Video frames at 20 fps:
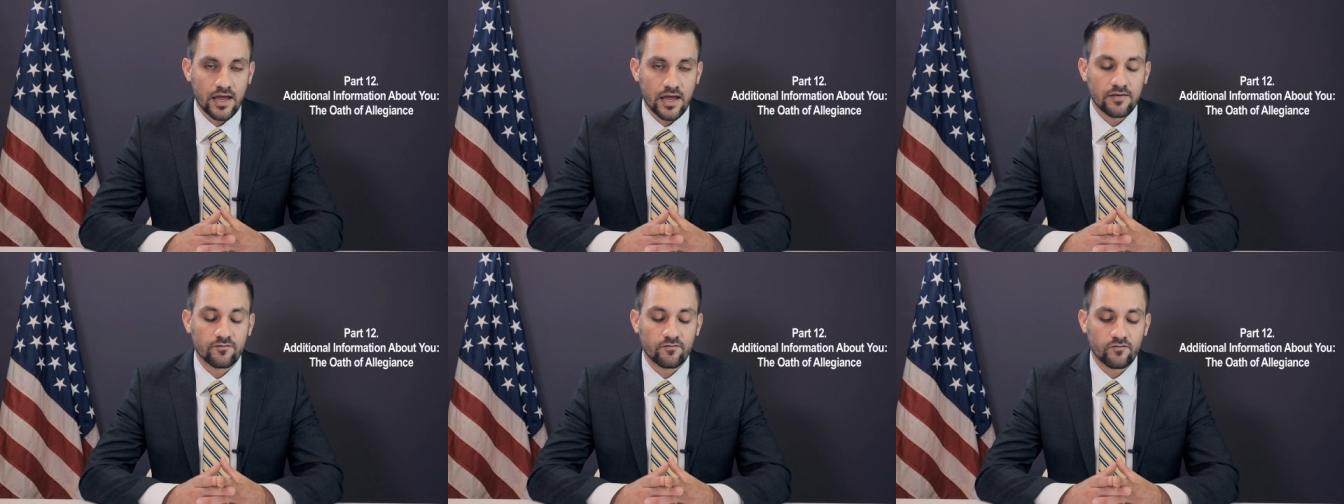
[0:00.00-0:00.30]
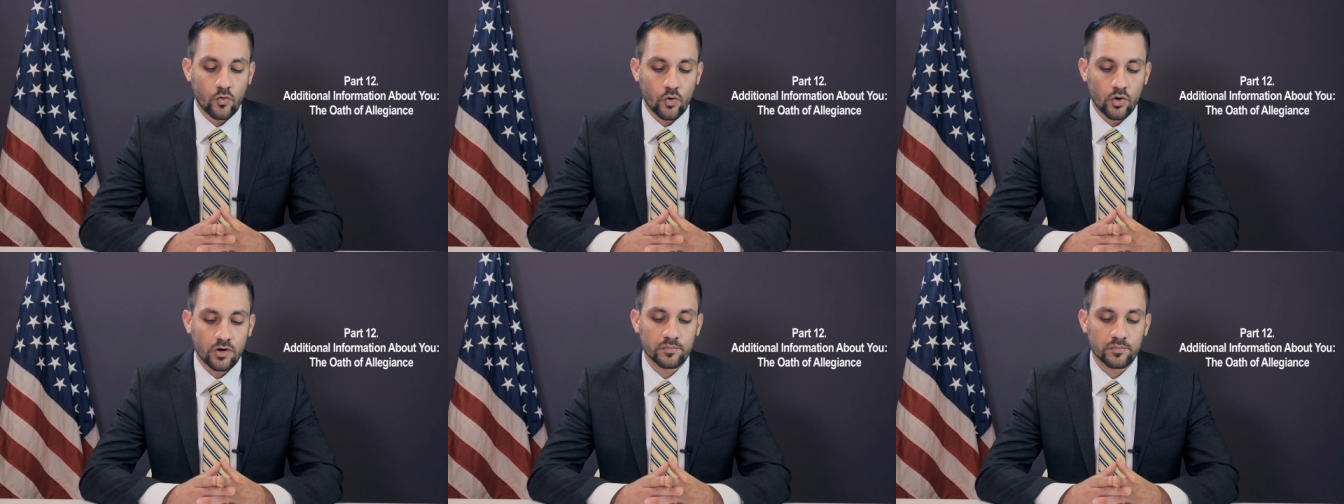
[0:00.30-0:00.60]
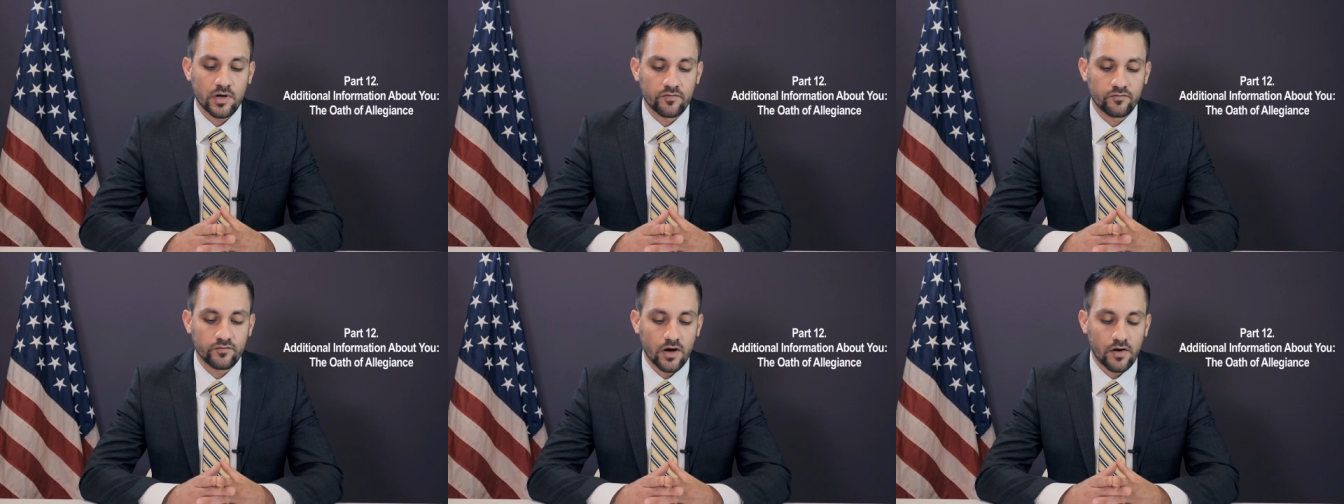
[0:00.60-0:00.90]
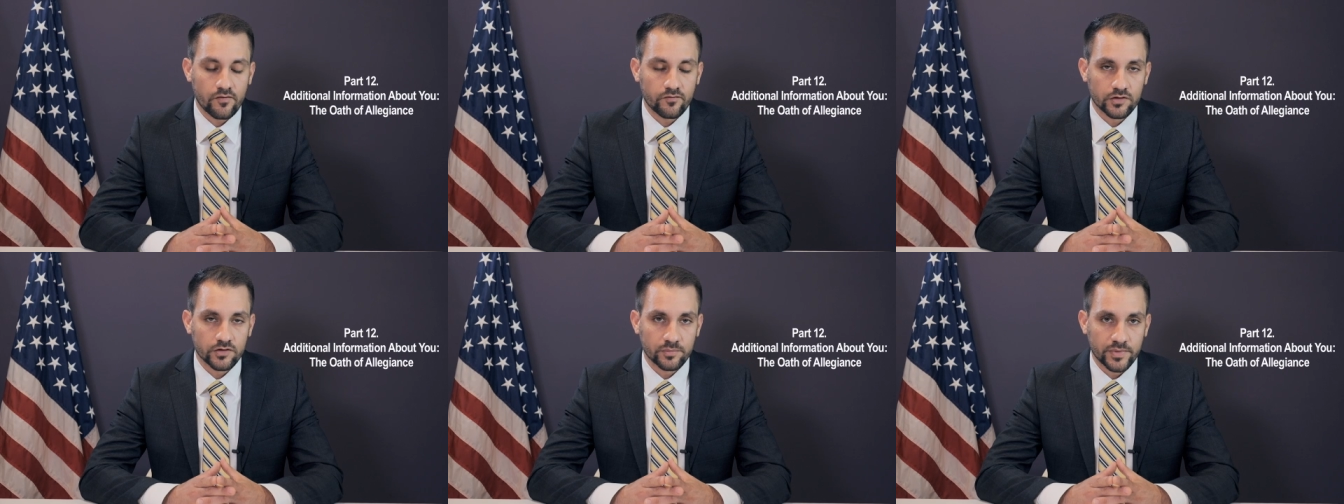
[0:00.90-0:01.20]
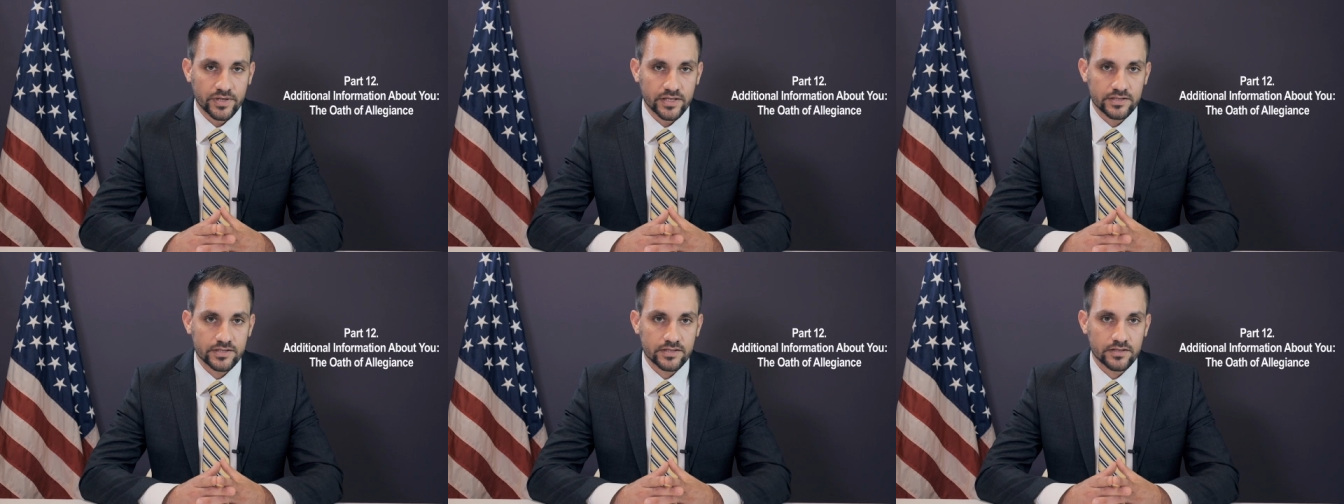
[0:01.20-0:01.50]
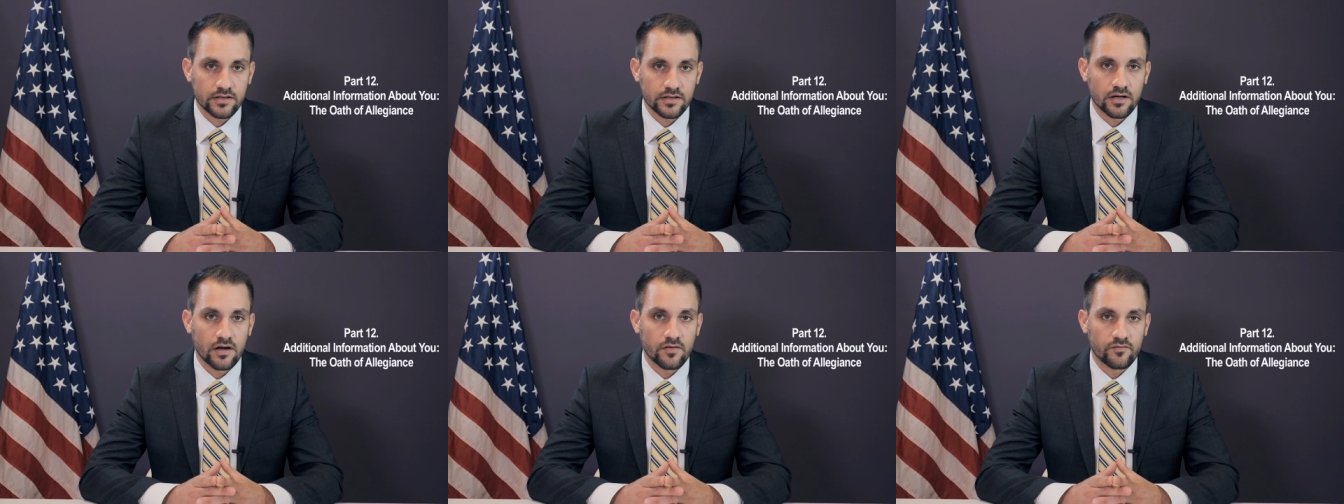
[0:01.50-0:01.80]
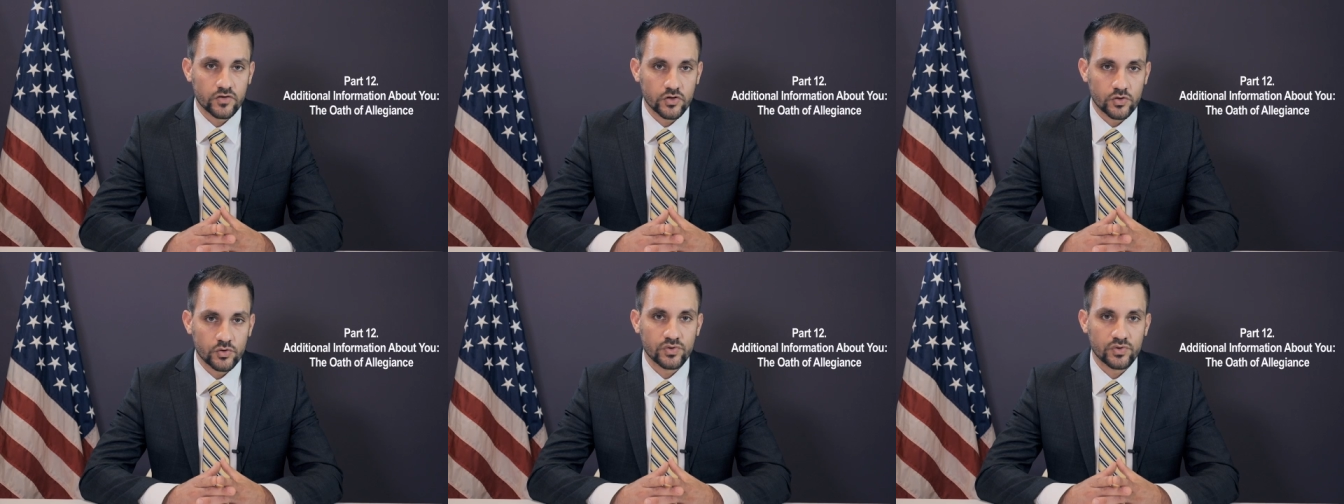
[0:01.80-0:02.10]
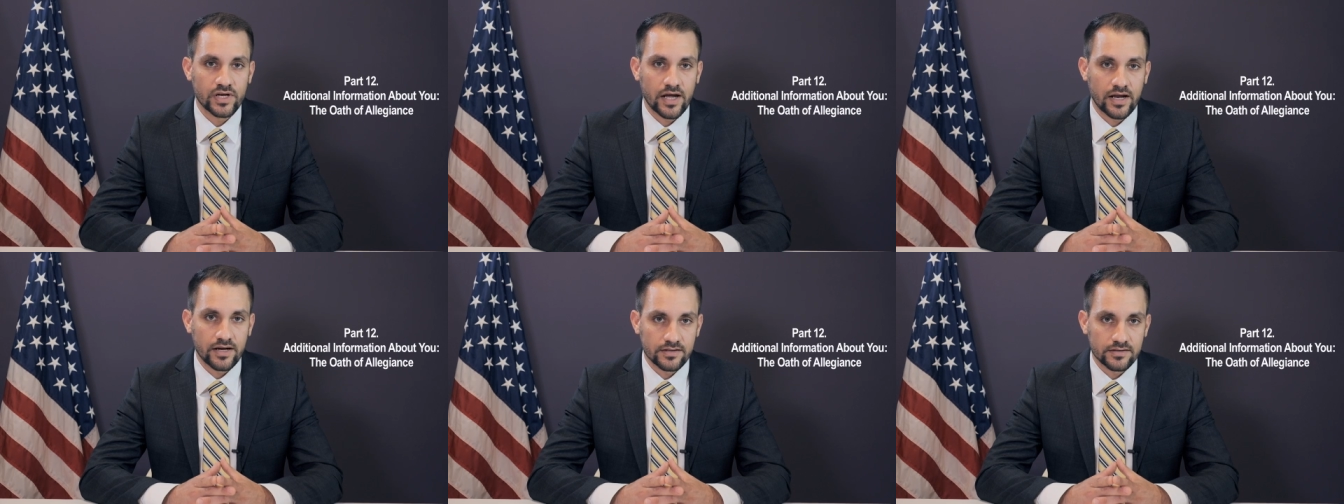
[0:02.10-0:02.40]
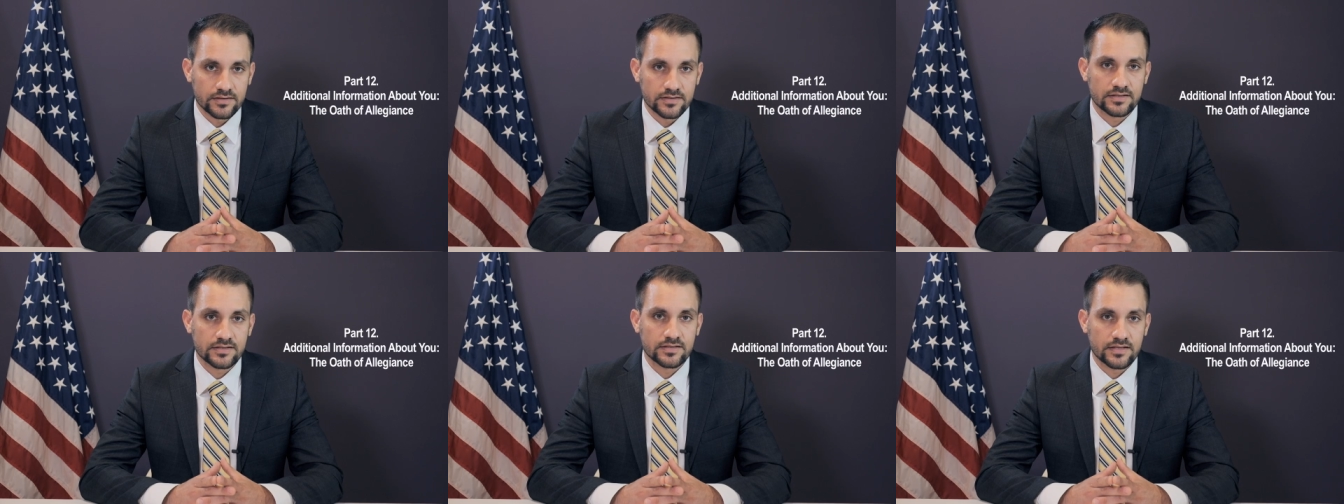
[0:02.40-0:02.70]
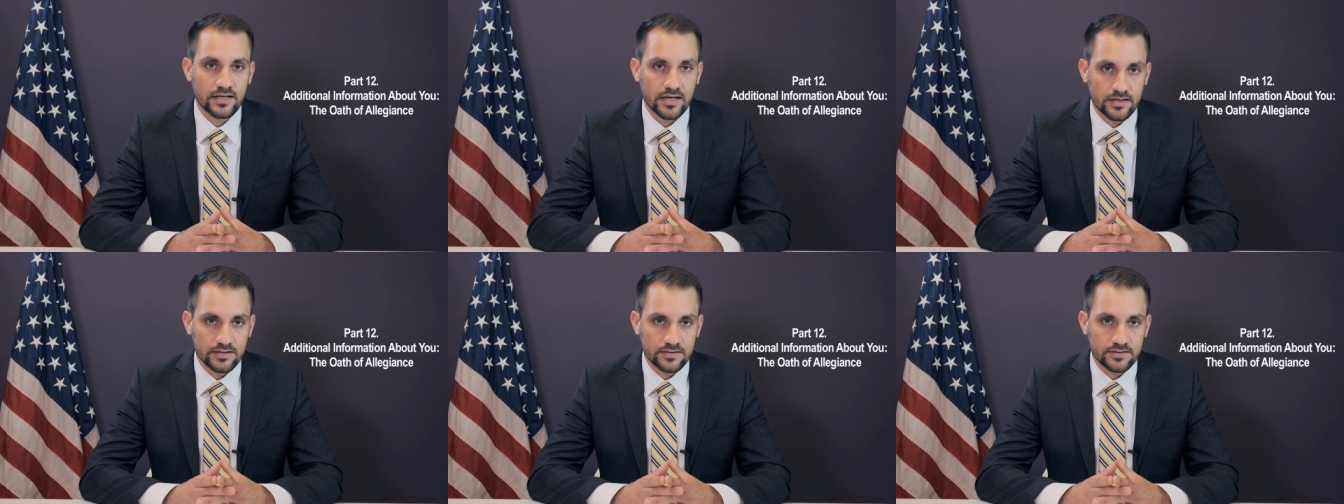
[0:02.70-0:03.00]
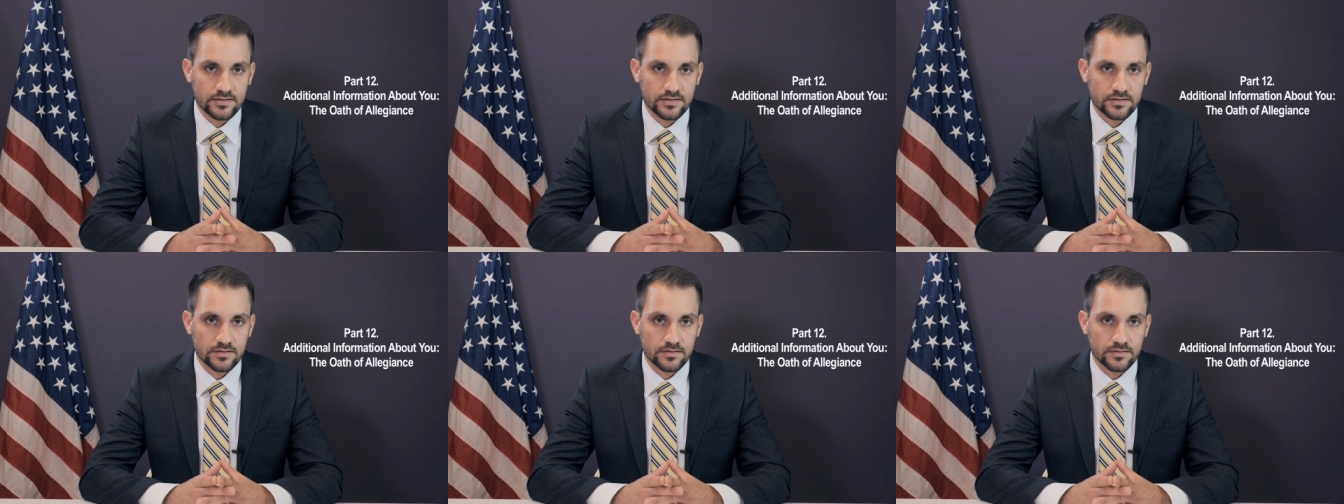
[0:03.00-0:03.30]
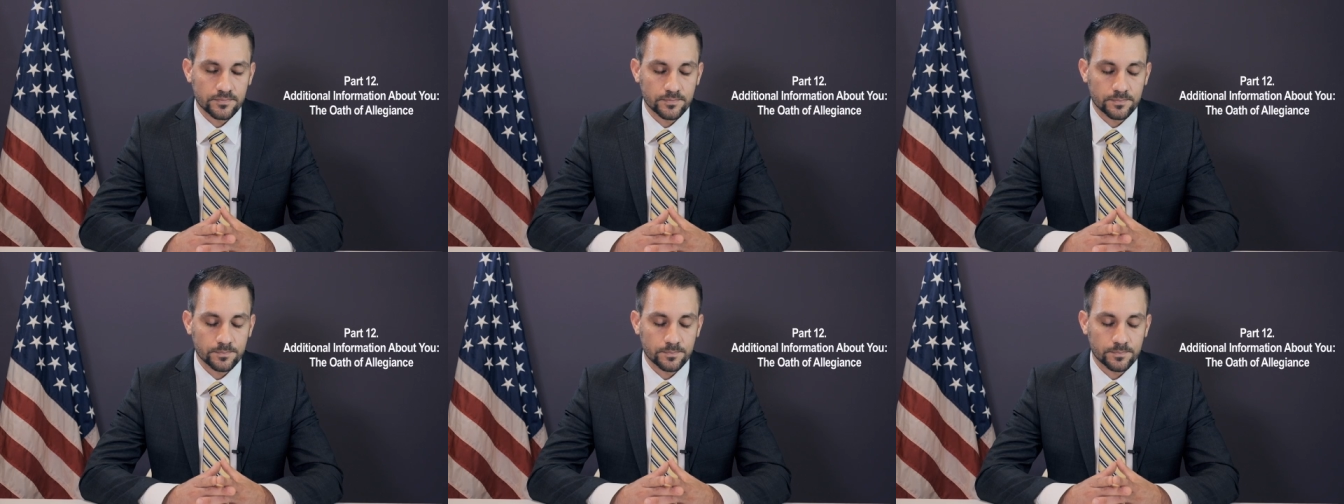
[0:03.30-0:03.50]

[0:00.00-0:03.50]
and form of government of the United States?